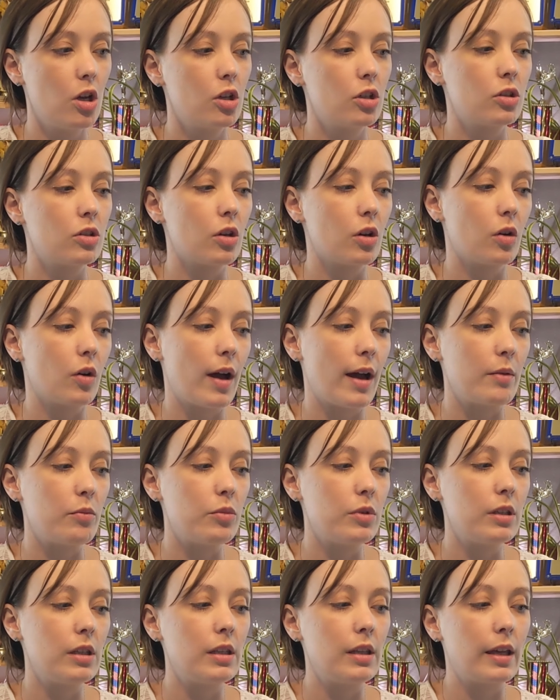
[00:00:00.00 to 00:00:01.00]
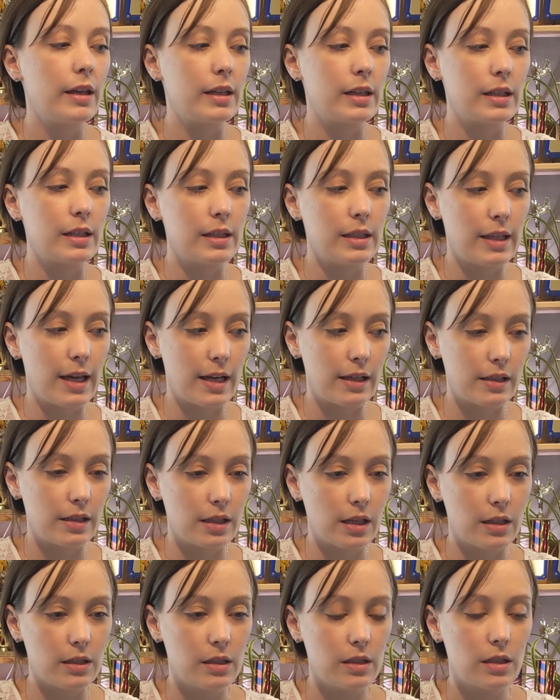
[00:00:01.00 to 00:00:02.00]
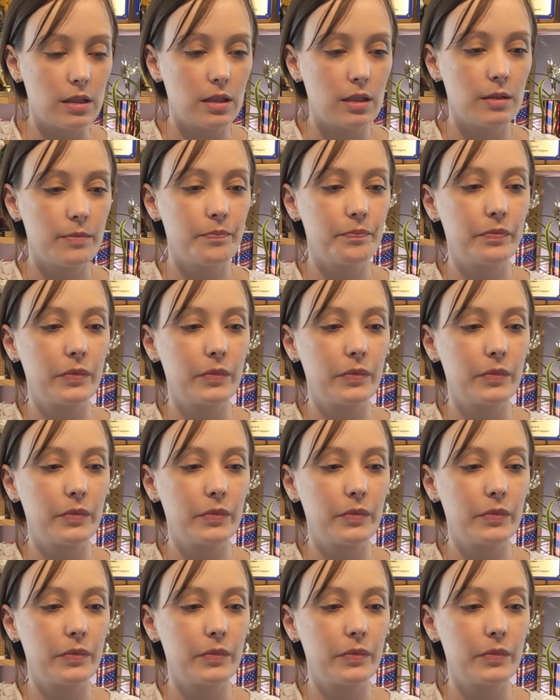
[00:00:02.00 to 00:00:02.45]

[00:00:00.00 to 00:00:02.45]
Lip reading: So I really like it in that sense.